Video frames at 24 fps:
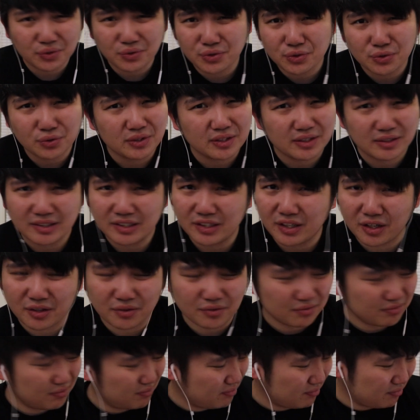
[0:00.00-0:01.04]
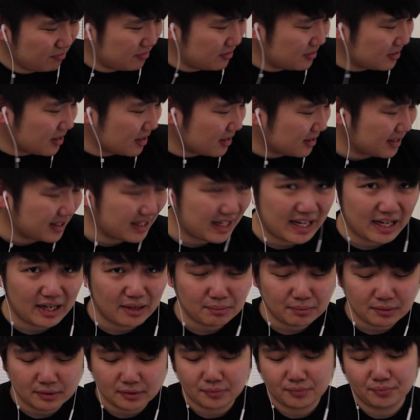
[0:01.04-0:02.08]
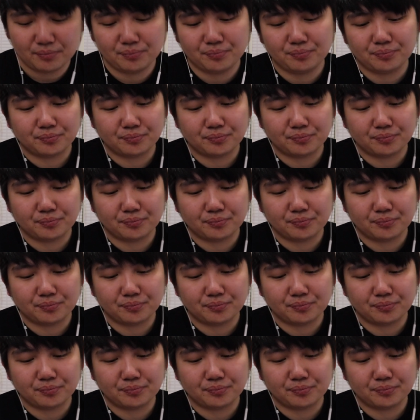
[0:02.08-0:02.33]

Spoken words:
Usually not gonna happen.